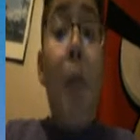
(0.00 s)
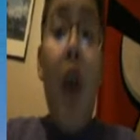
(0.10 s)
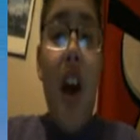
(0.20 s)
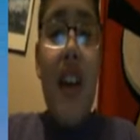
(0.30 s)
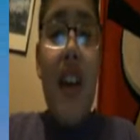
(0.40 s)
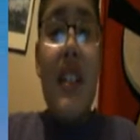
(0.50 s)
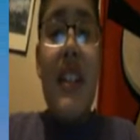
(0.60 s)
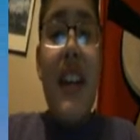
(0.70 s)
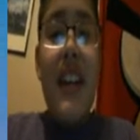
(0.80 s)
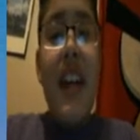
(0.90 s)

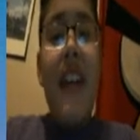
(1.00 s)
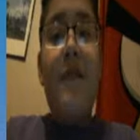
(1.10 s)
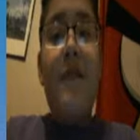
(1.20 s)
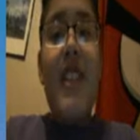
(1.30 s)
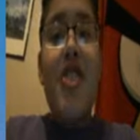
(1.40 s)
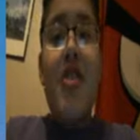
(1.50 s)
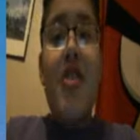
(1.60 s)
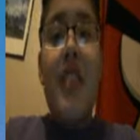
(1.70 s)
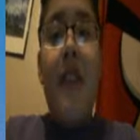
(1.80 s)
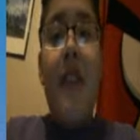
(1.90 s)
but it
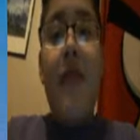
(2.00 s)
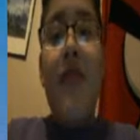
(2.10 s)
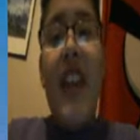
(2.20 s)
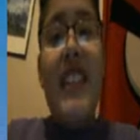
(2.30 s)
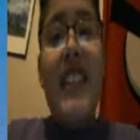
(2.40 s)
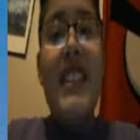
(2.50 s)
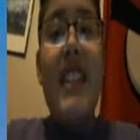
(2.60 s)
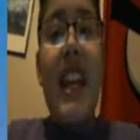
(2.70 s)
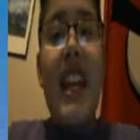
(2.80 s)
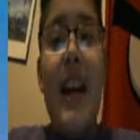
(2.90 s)
features a
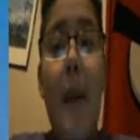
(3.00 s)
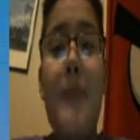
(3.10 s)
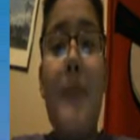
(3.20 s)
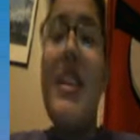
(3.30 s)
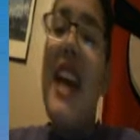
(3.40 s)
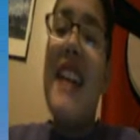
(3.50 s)
face cam.